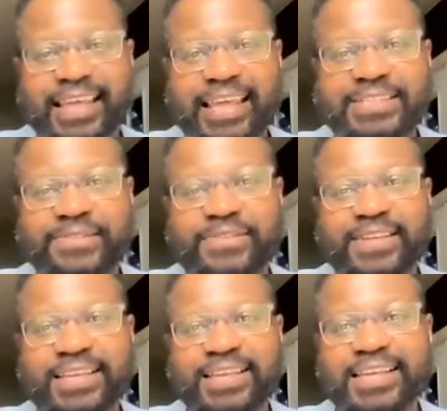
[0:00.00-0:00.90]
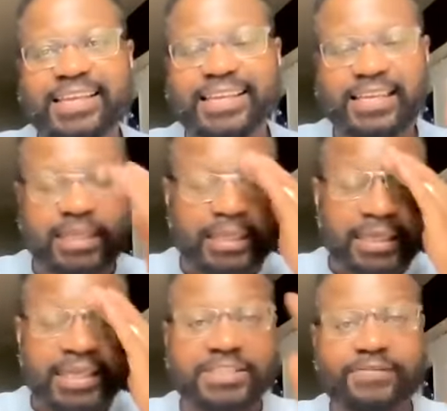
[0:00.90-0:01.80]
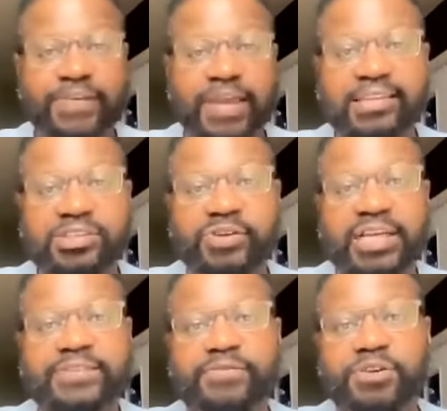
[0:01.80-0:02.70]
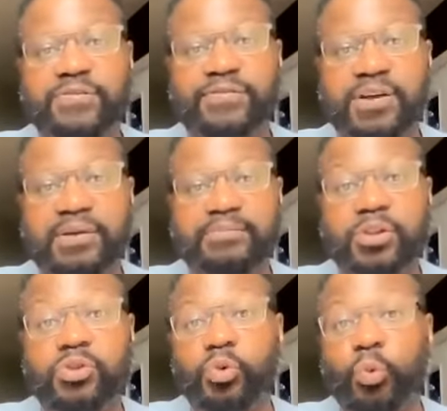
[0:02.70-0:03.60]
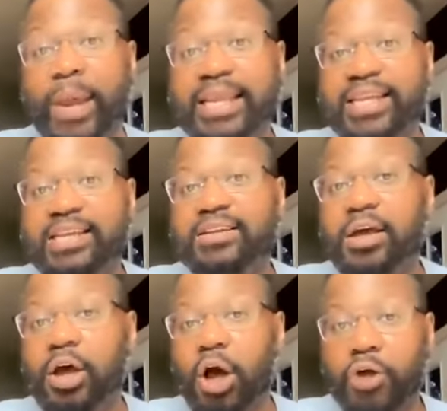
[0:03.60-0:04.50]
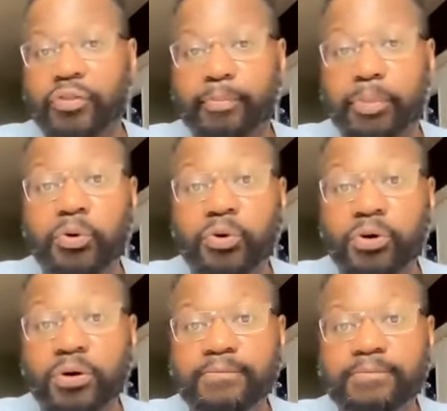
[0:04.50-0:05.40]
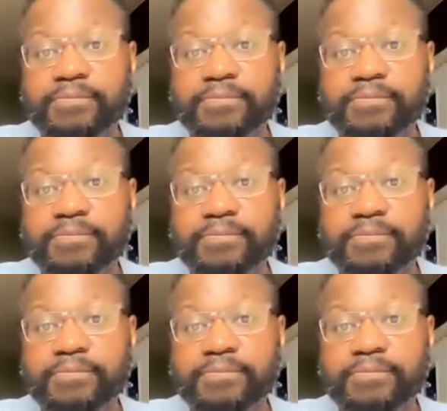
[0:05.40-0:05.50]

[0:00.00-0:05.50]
His his faith transferred from the waiting on the pool,